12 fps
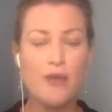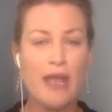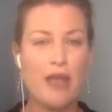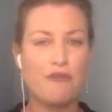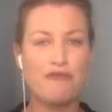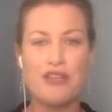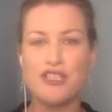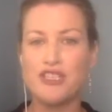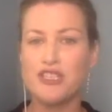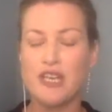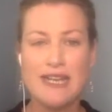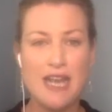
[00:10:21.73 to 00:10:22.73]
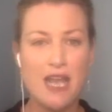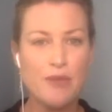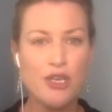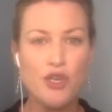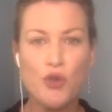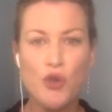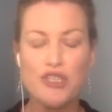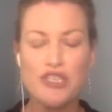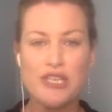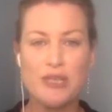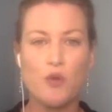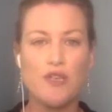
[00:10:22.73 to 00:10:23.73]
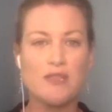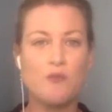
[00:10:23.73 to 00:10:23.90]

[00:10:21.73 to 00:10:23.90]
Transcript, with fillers: how fresh and dynamic your content was,